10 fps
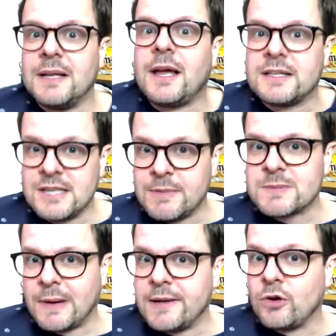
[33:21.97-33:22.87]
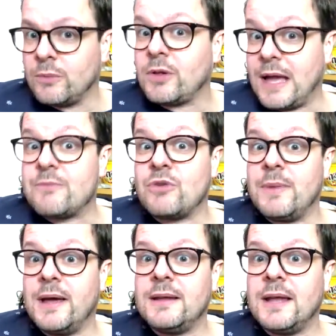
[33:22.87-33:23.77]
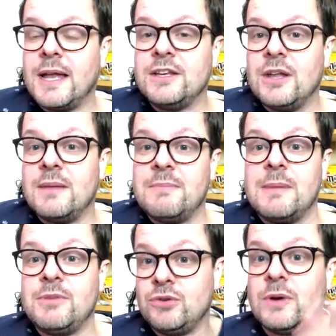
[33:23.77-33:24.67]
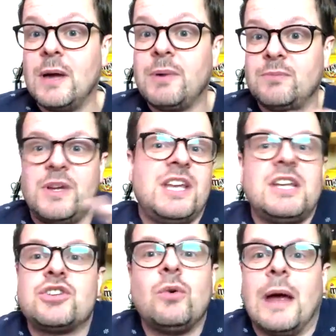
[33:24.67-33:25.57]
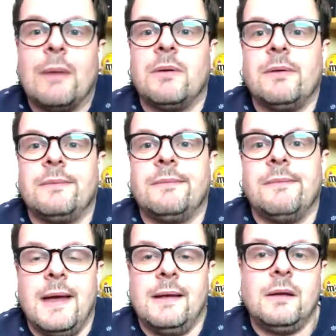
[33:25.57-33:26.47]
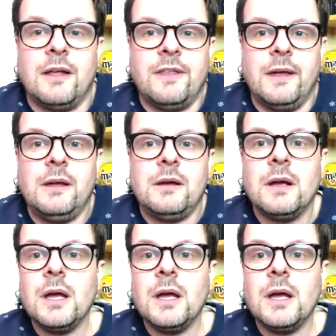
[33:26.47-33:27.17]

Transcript: like Tim is my normal cameraman, and maybe you, but we need 2 cameramen, I think.